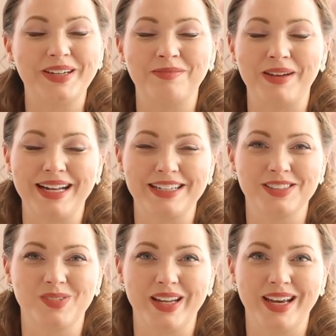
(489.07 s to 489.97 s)
in my next
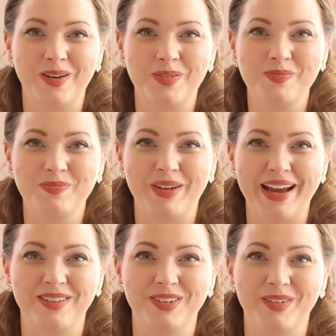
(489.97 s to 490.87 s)
video.
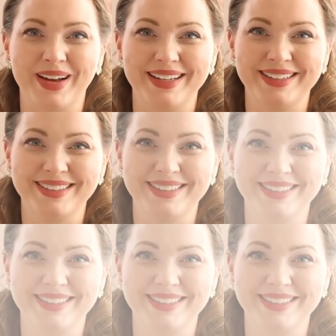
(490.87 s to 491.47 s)
Bye, everyone.